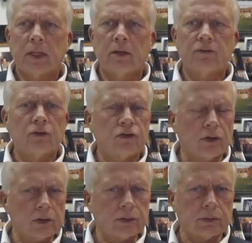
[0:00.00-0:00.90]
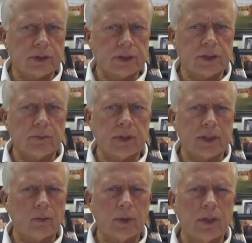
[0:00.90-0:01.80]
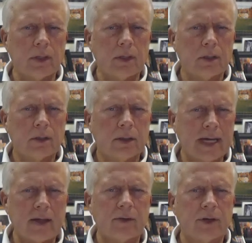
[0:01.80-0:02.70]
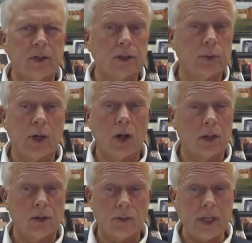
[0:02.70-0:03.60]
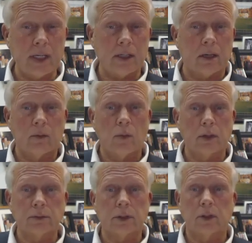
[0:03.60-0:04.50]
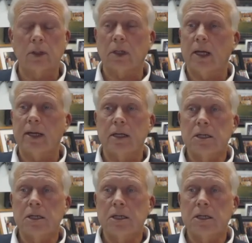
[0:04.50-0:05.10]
If the church was just something that we gathered here because we all agreed on what it was going to look like,